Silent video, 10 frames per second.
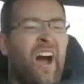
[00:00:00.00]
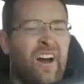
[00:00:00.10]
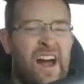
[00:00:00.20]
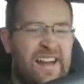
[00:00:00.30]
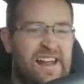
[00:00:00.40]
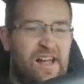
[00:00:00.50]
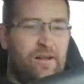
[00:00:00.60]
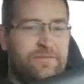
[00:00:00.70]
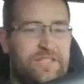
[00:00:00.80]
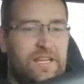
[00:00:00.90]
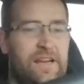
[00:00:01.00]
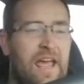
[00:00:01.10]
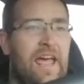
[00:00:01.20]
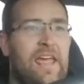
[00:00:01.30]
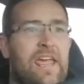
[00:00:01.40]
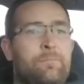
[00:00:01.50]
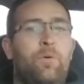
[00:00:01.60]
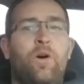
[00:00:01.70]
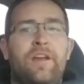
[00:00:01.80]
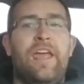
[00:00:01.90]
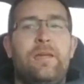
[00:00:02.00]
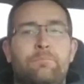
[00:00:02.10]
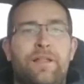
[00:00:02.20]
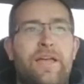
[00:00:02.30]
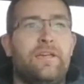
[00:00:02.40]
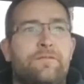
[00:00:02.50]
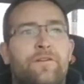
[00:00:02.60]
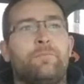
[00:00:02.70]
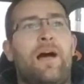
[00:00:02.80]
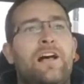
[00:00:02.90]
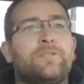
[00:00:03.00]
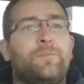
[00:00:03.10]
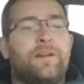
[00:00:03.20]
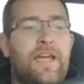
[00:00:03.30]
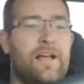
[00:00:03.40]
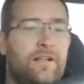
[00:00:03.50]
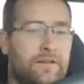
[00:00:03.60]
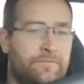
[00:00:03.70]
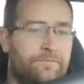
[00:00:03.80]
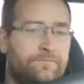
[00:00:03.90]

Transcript: Right now I'm sitting at 8.8 Blake for miles per gallon.